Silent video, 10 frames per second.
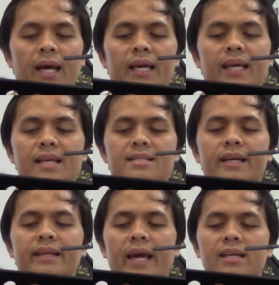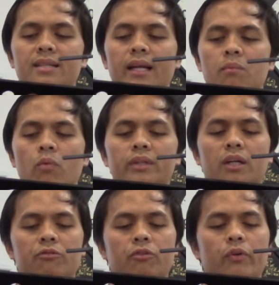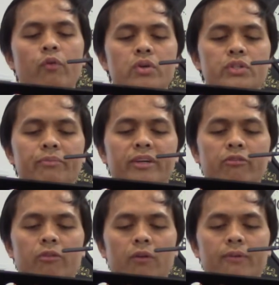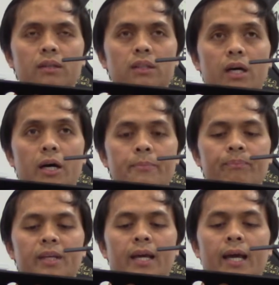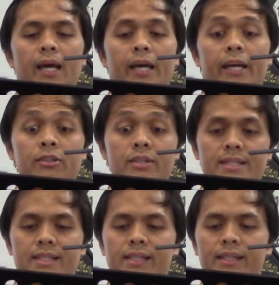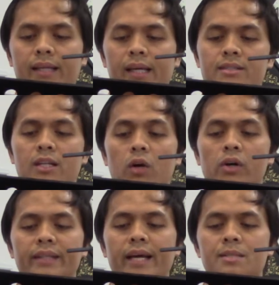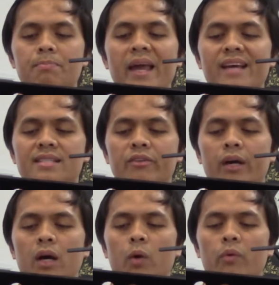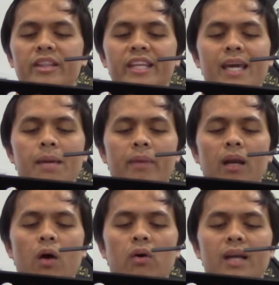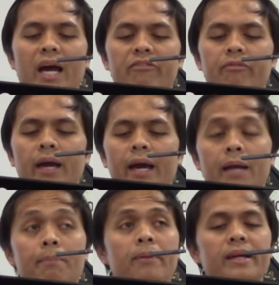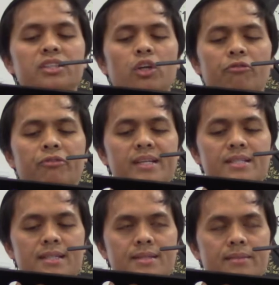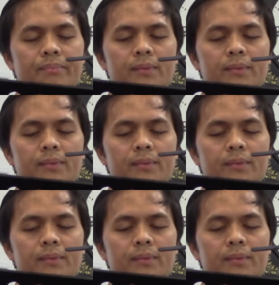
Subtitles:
He is an excellent model for a worshipper of Allah. In return, his Lord has blessed with him a long life and plenty of riches.